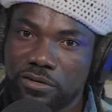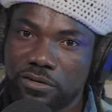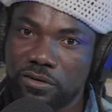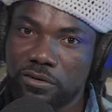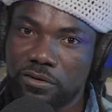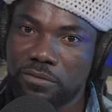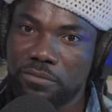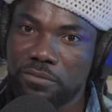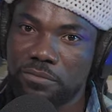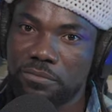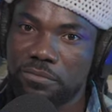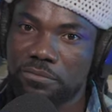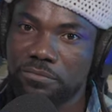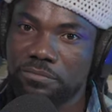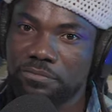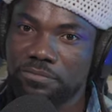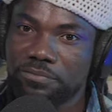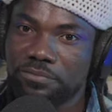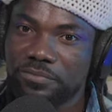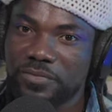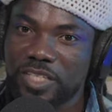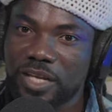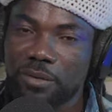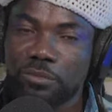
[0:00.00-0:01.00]

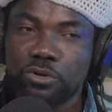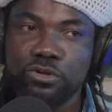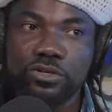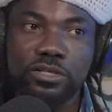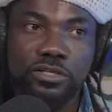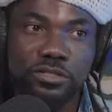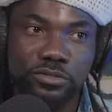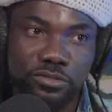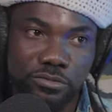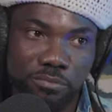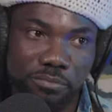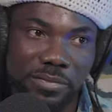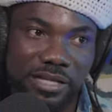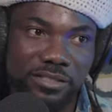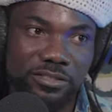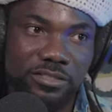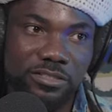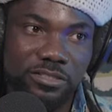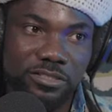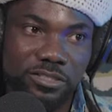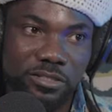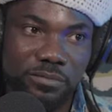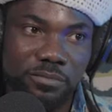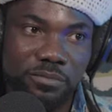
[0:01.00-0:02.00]
I'm looking into
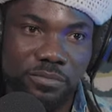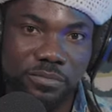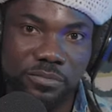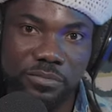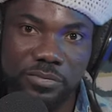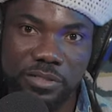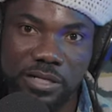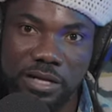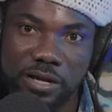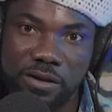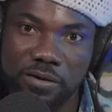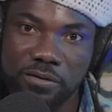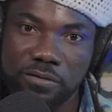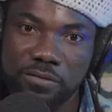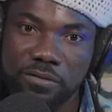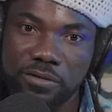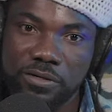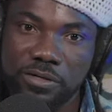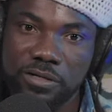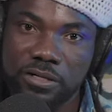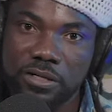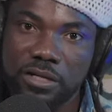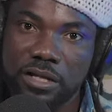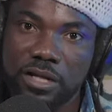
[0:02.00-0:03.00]
mentorship now,
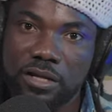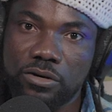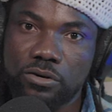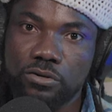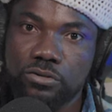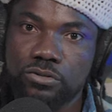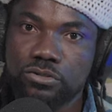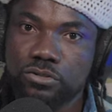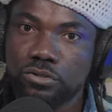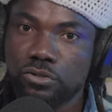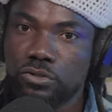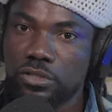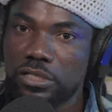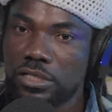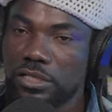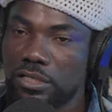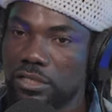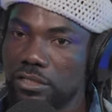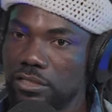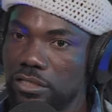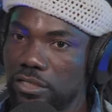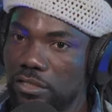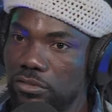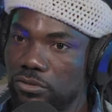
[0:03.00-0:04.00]
and also
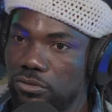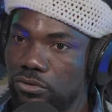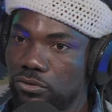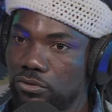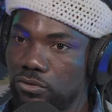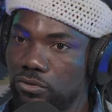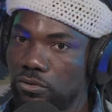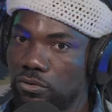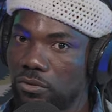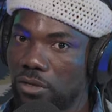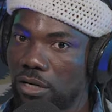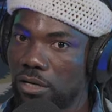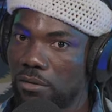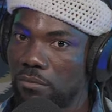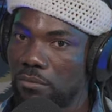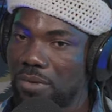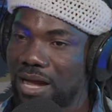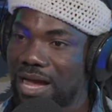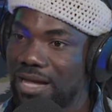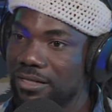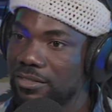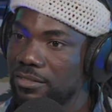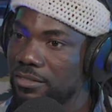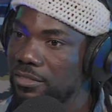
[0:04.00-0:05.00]
looking into
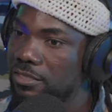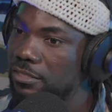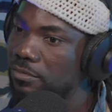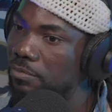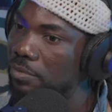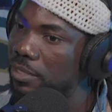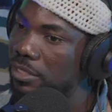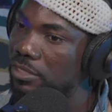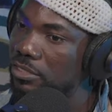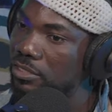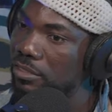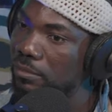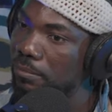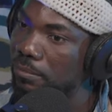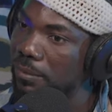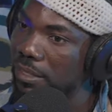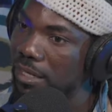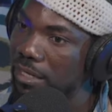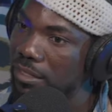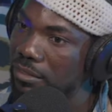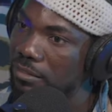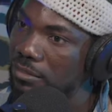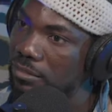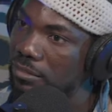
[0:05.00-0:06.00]
artist pension
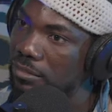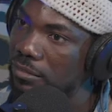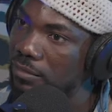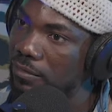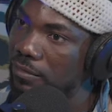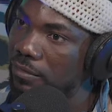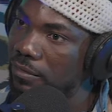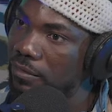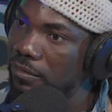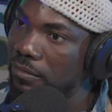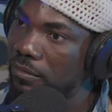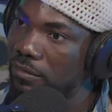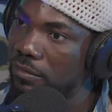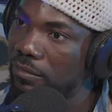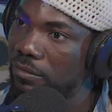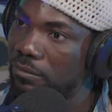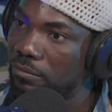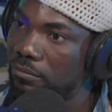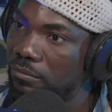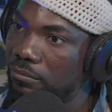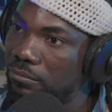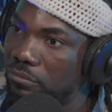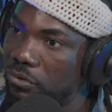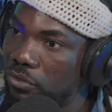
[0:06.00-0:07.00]
plans,
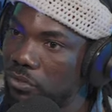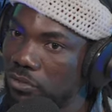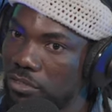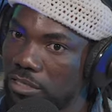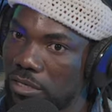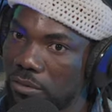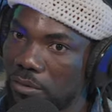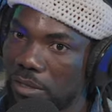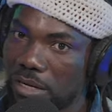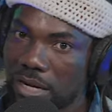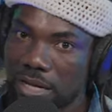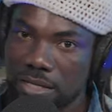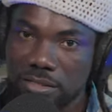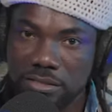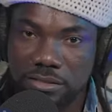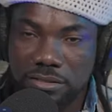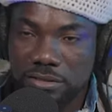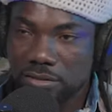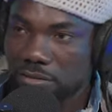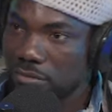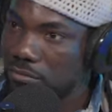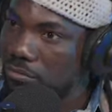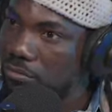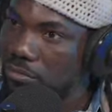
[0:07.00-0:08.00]
because I
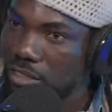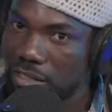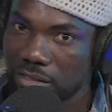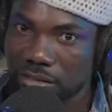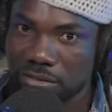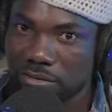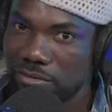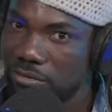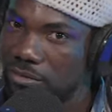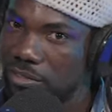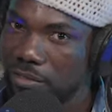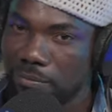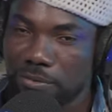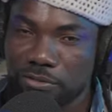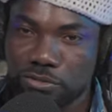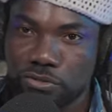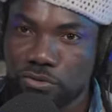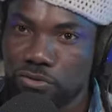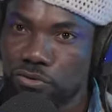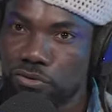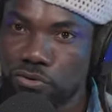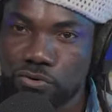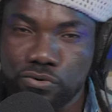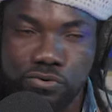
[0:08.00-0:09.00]
realize like the
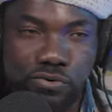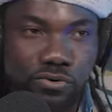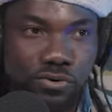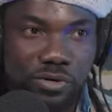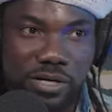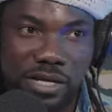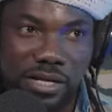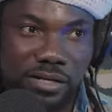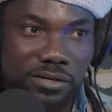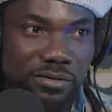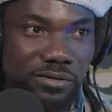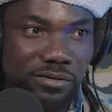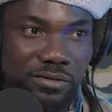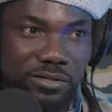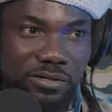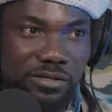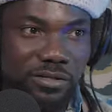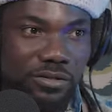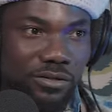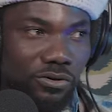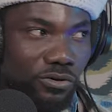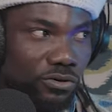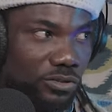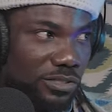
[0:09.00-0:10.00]
person will grow, then
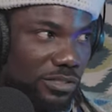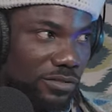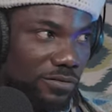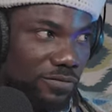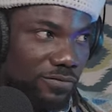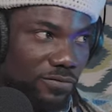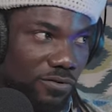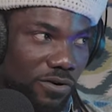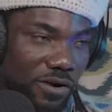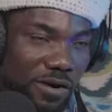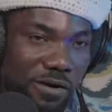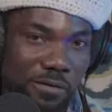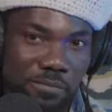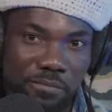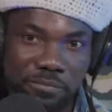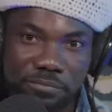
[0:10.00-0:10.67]
nothing for him.